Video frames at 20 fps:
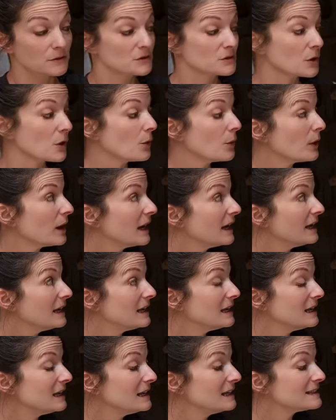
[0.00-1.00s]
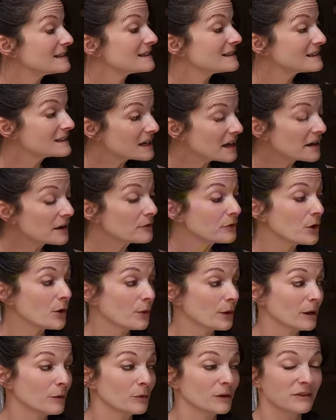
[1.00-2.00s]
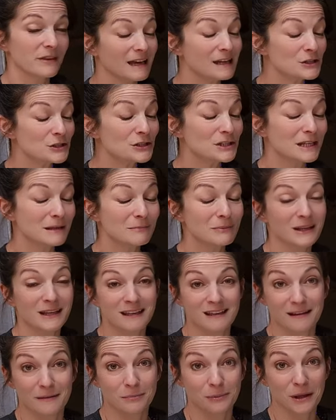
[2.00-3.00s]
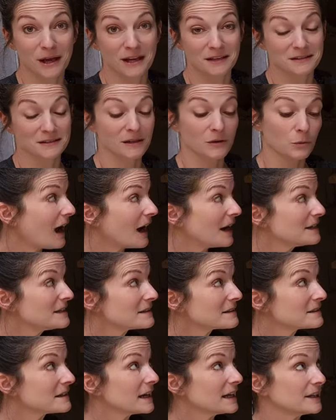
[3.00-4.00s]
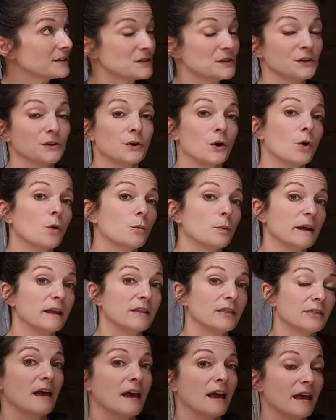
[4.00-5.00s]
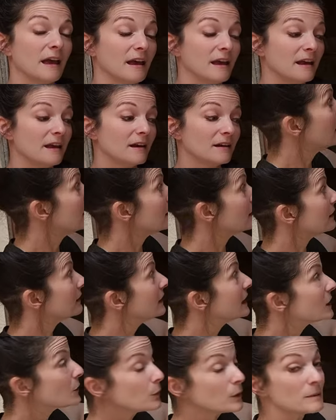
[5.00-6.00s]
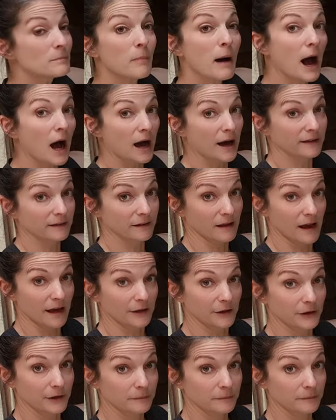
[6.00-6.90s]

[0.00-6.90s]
So Instead of going with HDPE plastic, I decided to go with a liquid pond liner.